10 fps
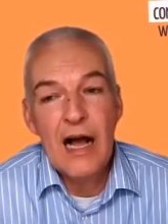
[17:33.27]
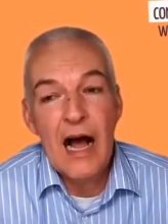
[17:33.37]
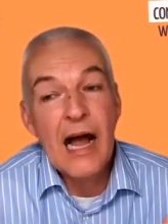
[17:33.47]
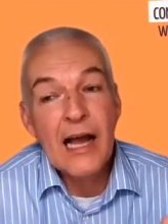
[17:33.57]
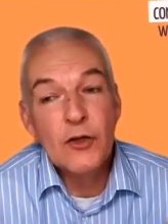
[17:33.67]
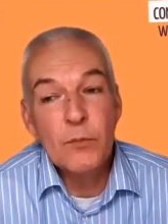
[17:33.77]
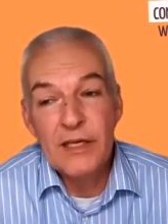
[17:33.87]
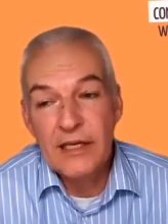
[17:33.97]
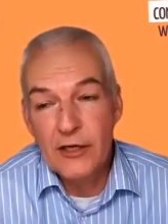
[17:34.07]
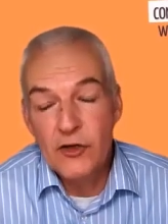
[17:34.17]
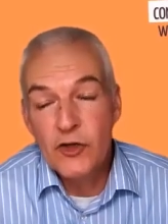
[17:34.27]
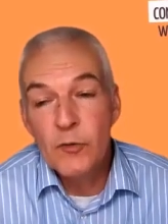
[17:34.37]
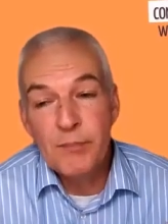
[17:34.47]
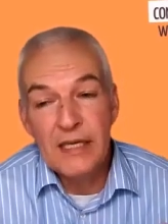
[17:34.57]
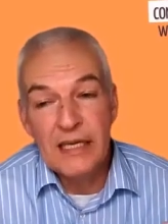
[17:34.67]
arguably it
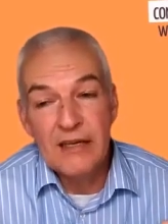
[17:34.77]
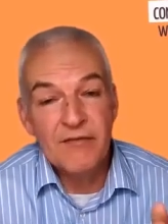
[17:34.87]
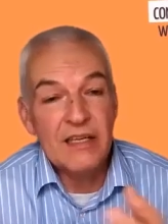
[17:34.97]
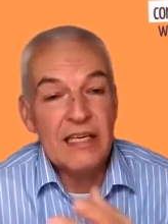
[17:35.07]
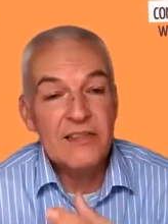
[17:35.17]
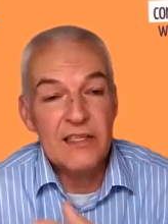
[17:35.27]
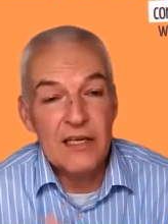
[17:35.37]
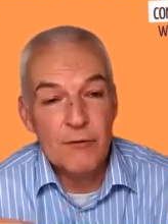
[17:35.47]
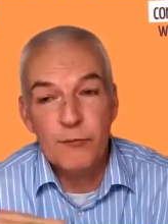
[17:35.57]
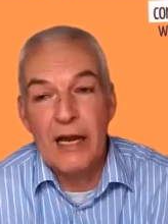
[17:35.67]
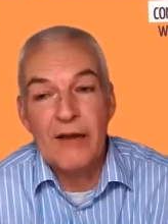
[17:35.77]
should be even easier for